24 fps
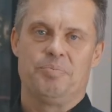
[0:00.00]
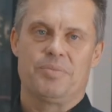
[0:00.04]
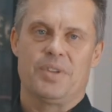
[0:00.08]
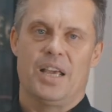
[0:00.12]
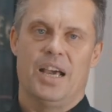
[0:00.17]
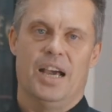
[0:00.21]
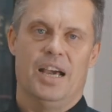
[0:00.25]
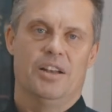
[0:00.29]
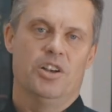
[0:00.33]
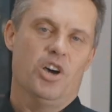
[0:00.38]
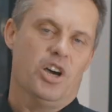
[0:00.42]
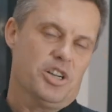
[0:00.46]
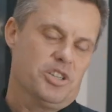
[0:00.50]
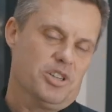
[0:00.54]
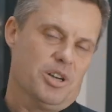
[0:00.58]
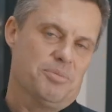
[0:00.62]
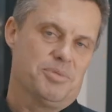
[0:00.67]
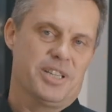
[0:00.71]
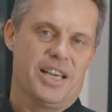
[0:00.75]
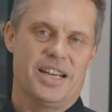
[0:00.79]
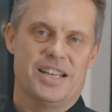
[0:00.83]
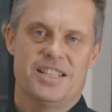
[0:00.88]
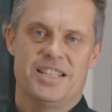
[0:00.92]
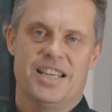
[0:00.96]
9
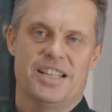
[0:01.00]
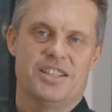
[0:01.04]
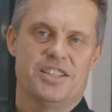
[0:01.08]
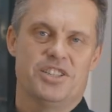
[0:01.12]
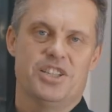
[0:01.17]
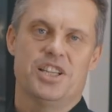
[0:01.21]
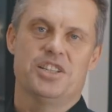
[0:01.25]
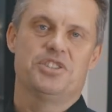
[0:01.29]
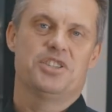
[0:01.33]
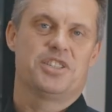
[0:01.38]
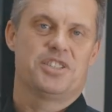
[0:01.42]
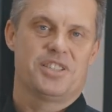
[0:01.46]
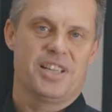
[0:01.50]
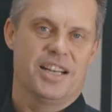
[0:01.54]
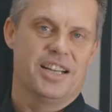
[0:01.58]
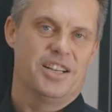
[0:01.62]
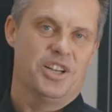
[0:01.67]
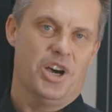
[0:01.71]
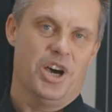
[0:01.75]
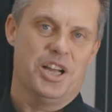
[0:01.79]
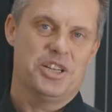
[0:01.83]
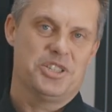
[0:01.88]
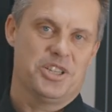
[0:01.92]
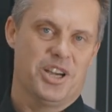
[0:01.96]
times out of 10, the testing's done at
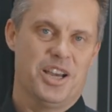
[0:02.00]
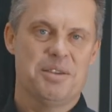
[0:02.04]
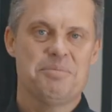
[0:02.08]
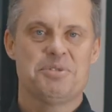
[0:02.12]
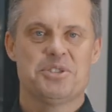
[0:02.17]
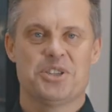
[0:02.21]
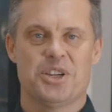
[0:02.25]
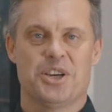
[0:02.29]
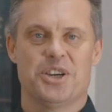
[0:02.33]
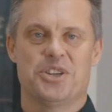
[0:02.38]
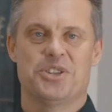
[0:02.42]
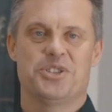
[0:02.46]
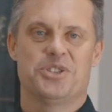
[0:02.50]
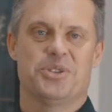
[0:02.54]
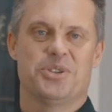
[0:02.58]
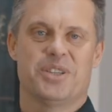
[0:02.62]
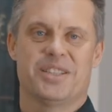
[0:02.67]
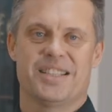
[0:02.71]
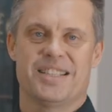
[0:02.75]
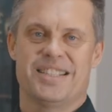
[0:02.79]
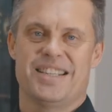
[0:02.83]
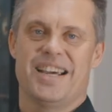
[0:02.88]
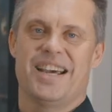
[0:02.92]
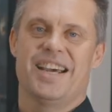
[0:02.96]
nighttime. So
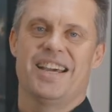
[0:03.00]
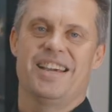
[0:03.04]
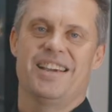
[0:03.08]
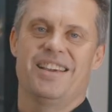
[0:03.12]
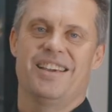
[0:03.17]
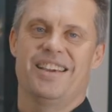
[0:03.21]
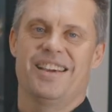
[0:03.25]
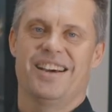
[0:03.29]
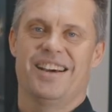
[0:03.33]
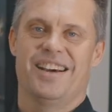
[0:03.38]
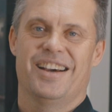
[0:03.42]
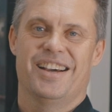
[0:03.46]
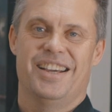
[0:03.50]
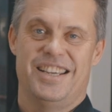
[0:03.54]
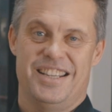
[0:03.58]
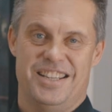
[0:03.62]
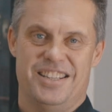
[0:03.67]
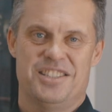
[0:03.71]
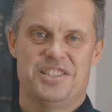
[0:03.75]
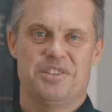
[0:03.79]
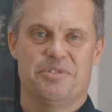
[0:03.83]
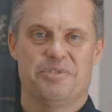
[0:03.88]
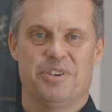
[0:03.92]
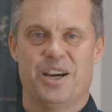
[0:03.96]
during the day, it
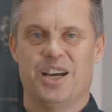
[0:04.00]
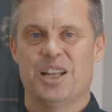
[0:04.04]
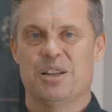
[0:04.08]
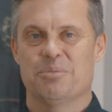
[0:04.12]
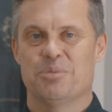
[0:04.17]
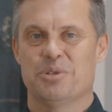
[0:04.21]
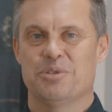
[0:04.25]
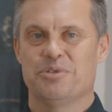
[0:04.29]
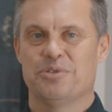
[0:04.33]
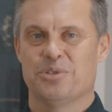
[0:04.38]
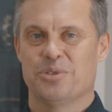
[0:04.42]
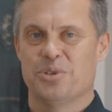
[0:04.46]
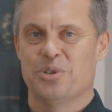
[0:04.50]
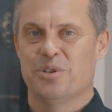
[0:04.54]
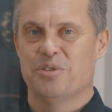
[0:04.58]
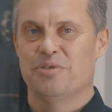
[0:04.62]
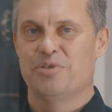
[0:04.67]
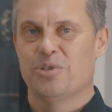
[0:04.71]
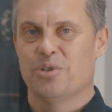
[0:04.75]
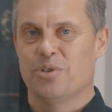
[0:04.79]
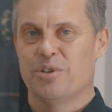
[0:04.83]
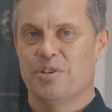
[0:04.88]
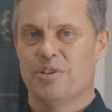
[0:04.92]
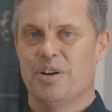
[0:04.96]
is available
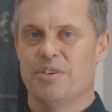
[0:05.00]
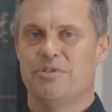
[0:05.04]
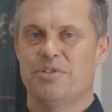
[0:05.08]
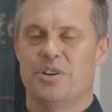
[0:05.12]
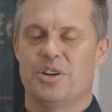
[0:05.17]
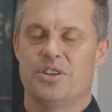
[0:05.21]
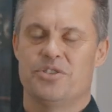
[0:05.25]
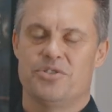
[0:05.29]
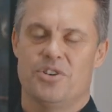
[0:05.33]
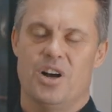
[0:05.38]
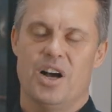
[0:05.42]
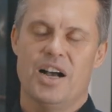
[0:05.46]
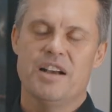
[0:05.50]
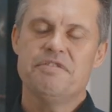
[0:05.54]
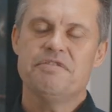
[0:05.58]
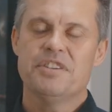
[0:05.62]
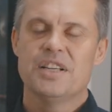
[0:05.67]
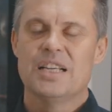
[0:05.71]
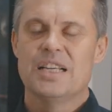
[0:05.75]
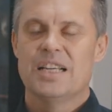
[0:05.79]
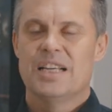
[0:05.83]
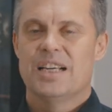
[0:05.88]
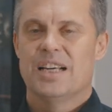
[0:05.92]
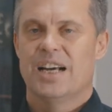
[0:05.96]
for a drive.
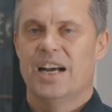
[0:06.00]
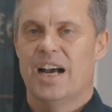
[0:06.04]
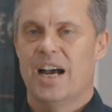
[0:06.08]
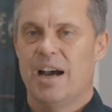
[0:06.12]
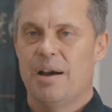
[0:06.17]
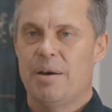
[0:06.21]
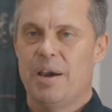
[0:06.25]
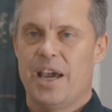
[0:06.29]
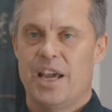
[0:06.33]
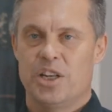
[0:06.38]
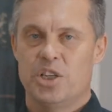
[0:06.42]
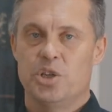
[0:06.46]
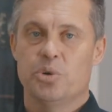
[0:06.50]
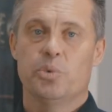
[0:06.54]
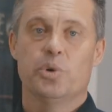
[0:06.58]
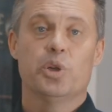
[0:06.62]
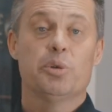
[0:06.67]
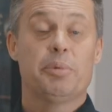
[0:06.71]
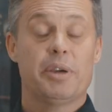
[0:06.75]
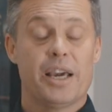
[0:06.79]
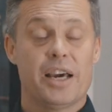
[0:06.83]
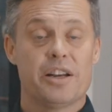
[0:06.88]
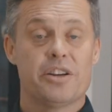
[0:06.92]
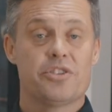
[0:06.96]
And you will
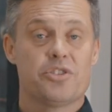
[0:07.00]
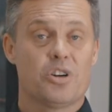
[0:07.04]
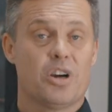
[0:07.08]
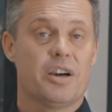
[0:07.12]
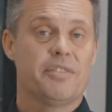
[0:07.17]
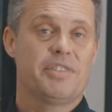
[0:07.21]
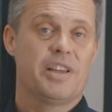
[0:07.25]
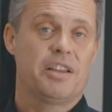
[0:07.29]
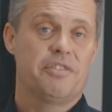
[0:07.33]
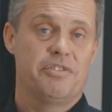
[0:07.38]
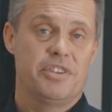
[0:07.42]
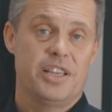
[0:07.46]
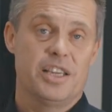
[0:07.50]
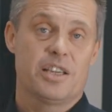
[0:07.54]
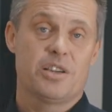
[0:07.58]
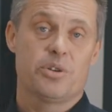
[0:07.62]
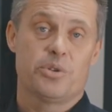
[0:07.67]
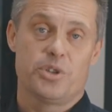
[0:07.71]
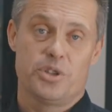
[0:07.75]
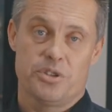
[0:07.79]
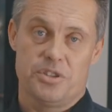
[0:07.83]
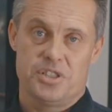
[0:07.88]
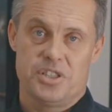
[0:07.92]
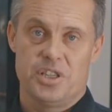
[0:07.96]
be able to drive that
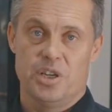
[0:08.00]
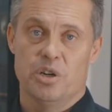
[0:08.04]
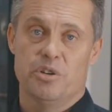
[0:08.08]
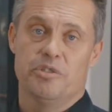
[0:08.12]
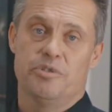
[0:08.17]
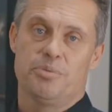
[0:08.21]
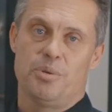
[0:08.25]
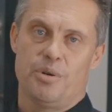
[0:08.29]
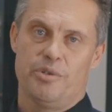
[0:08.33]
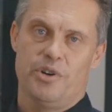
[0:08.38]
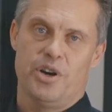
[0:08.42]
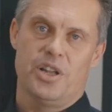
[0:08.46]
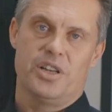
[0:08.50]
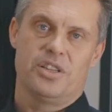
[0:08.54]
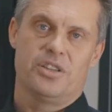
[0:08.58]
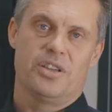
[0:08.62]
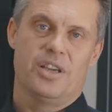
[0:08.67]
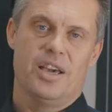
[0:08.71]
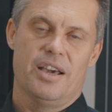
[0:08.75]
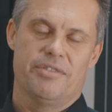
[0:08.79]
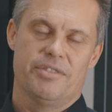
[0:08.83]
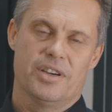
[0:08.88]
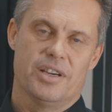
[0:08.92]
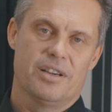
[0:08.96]
vehicle yourself, providing you
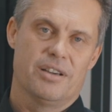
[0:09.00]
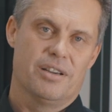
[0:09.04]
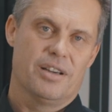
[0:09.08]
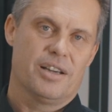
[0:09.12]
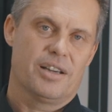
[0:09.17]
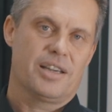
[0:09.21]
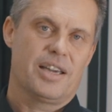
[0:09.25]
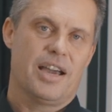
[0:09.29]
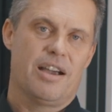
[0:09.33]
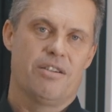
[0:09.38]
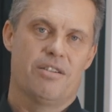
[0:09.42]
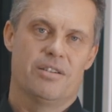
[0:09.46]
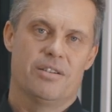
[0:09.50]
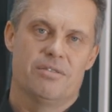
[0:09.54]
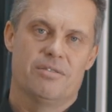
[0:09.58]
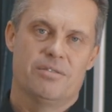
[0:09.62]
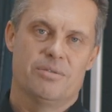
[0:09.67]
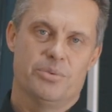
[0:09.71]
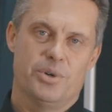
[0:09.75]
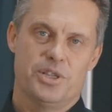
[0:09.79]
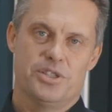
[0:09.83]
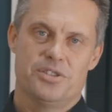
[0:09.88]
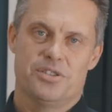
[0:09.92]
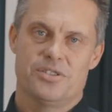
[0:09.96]
have a current
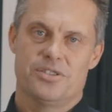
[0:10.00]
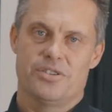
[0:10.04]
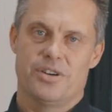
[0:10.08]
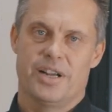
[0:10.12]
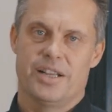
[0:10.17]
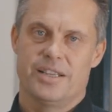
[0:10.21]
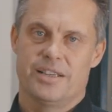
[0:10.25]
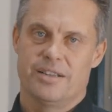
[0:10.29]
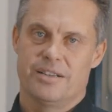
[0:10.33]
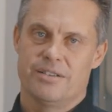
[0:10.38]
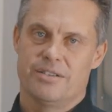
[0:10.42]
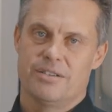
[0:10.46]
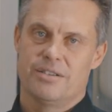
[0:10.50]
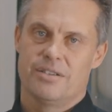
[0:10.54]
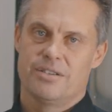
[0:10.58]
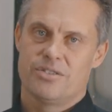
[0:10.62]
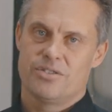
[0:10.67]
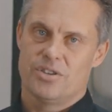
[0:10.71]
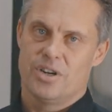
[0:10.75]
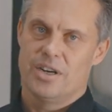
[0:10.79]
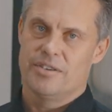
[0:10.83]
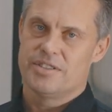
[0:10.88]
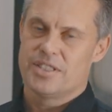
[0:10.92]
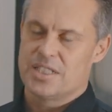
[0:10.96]
West Australian
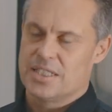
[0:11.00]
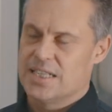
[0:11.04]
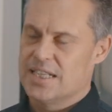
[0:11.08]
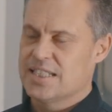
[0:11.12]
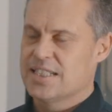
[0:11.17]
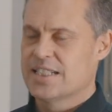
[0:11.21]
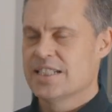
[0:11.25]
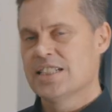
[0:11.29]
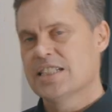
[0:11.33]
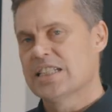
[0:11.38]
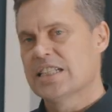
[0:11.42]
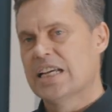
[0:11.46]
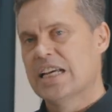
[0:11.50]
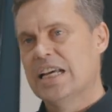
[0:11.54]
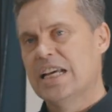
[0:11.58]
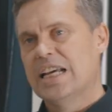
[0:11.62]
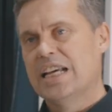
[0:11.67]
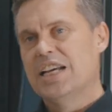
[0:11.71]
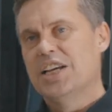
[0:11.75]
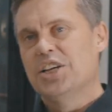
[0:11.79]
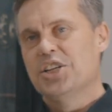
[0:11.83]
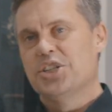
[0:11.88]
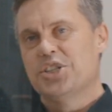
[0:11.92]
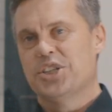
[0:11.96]
driver's license.
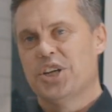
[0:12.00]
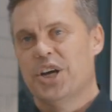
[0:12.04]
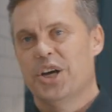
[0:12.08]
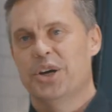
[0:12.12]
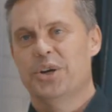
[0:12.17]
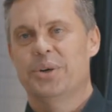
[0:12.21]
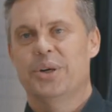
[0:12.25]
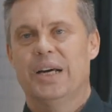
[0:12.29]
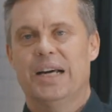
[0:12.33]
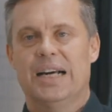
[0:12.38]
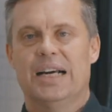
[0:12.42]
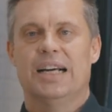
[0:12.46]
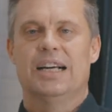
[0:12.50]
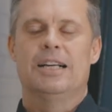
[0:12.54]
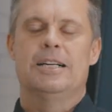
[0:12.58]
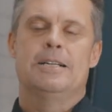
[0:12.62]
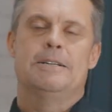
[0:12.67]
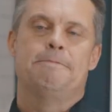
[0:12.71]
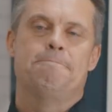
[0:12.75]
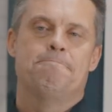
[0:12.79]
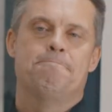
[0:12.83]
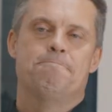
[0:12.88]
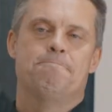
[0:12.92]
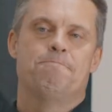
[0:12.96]
So
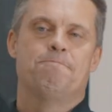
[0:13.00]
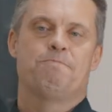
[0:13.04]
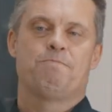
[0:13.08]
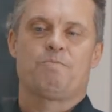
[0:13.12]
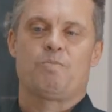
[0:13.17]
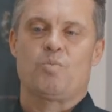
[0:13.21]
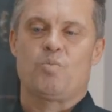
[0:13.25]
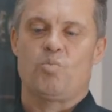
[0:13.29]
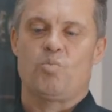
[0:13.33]
come